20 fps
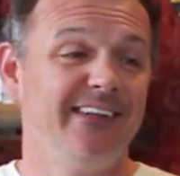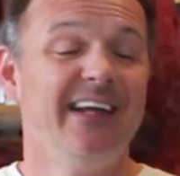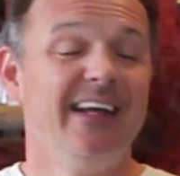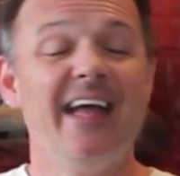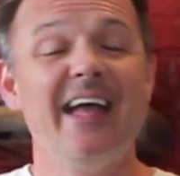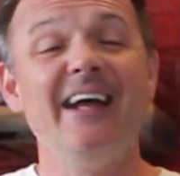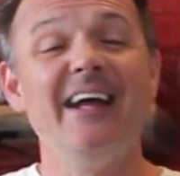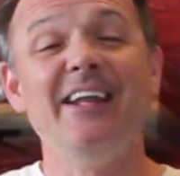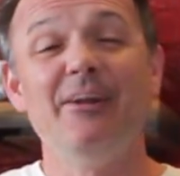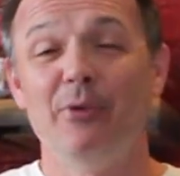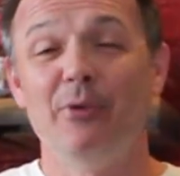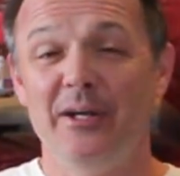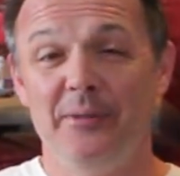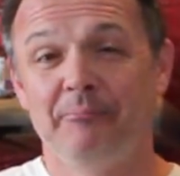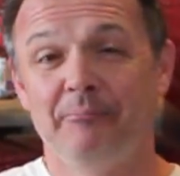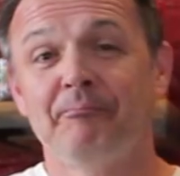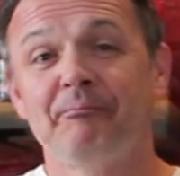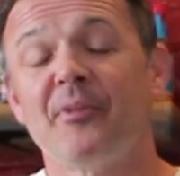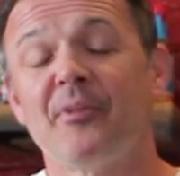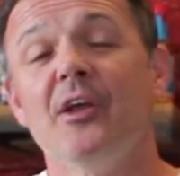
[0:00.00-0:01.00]
Anyway,
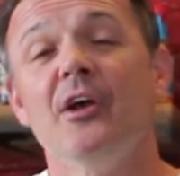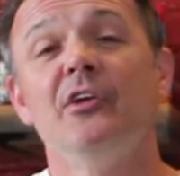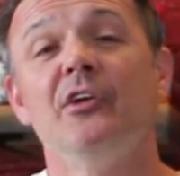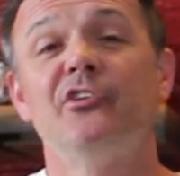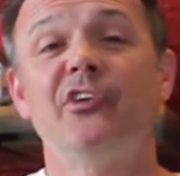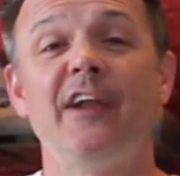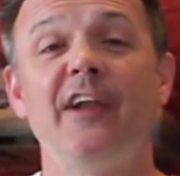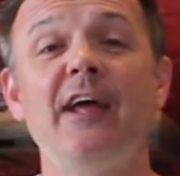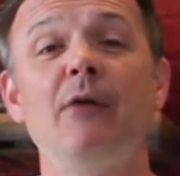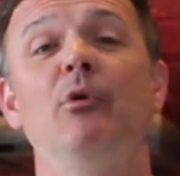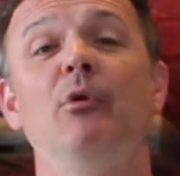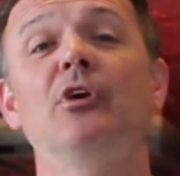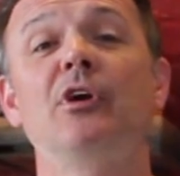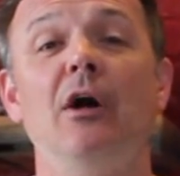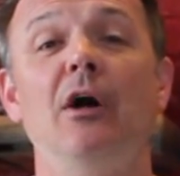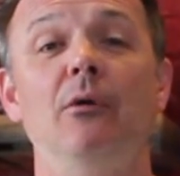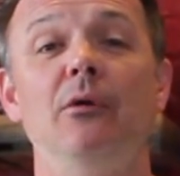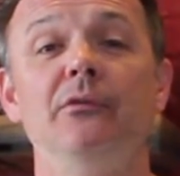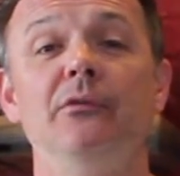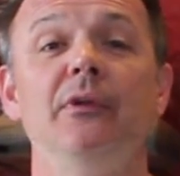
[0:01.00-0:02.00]
today we're
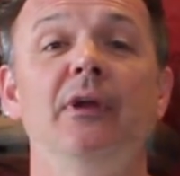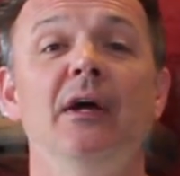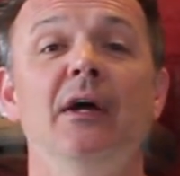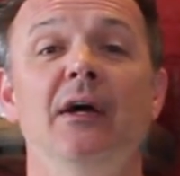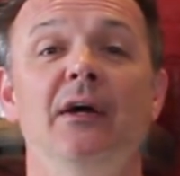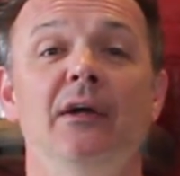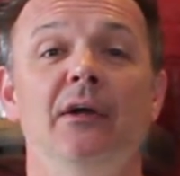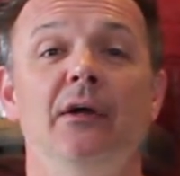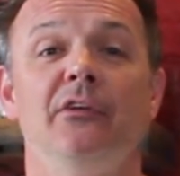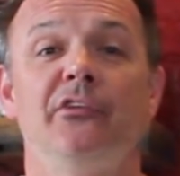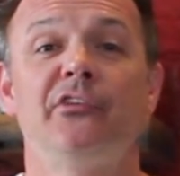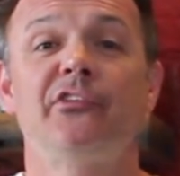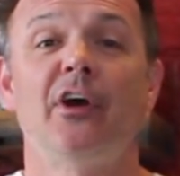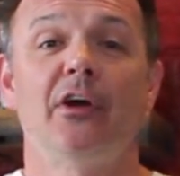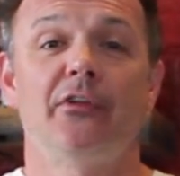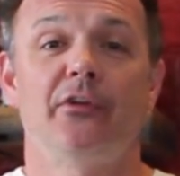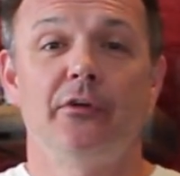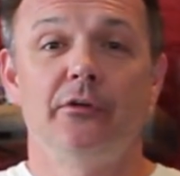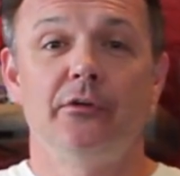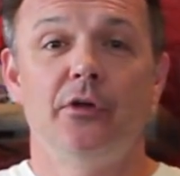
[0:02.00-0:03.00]
going
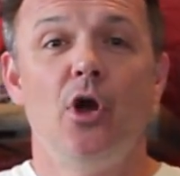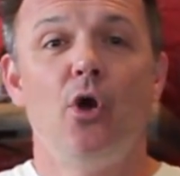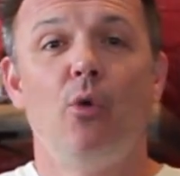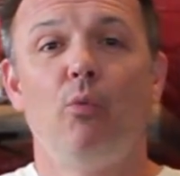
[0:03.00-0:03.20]
southern.